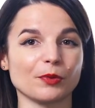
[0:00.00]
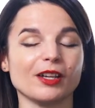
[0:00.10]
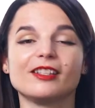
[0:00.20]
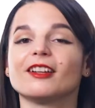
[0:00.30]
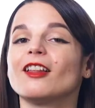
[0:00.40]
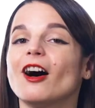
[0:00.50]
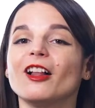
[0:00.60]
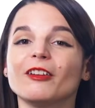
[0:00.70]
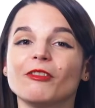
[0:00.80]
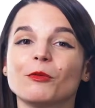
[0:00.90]
until
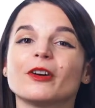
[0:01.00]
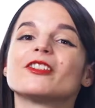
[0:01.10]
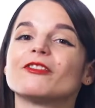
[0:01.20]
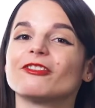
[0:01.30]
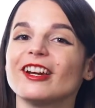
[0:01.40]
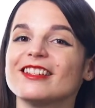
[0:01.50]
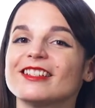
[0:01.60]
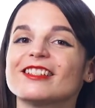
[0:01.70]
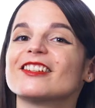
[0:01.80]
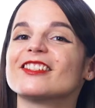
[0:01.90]
all of the words and
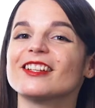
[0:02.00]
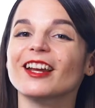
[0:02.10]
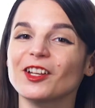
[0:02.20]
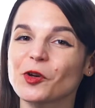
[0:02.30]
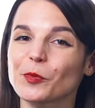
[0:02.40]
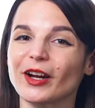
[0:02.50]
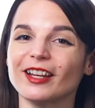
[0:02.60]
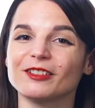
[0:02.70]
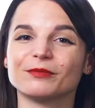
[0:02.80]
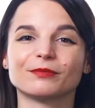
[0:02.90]
phrases are stuck in your brain.